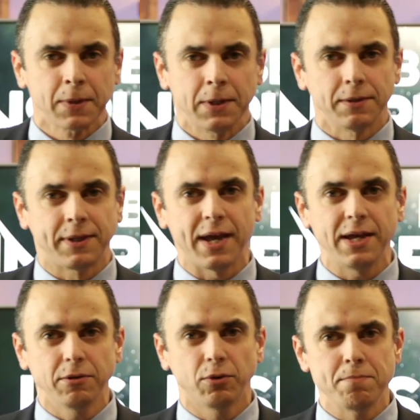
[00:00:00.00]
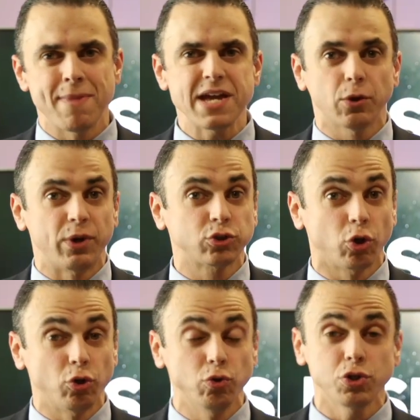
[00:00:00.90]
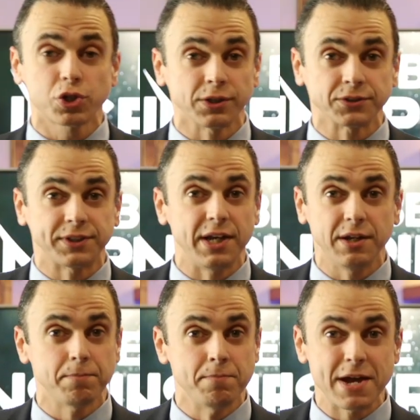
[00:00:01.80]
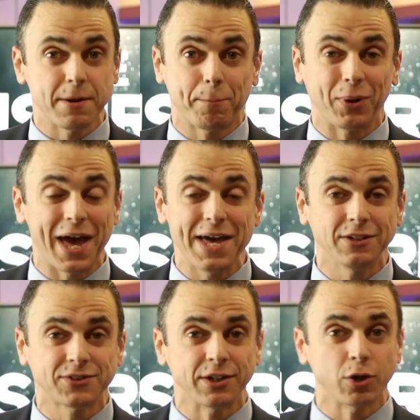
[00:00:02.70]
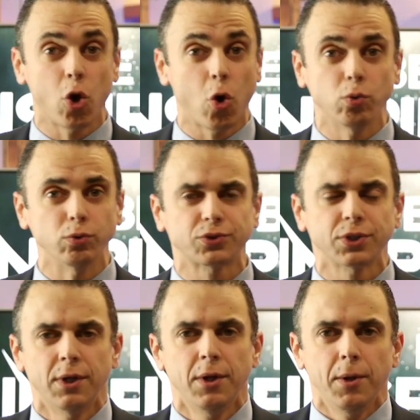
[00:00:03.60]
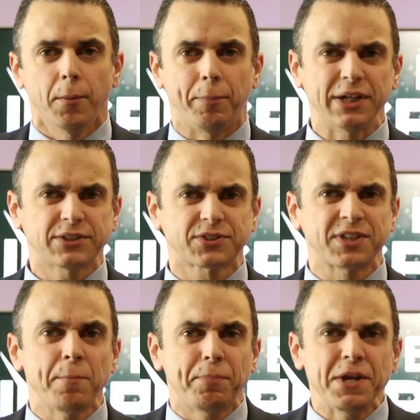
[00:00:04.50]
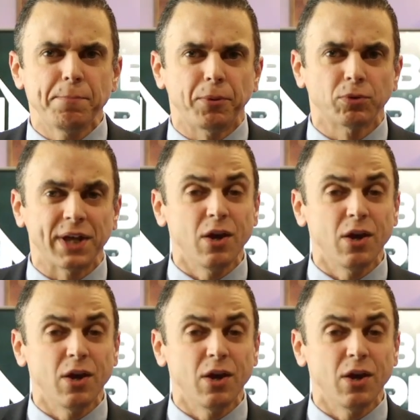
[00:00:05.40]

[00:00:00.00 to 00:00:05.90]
they make resolutions, they make plans and goals. But some people, they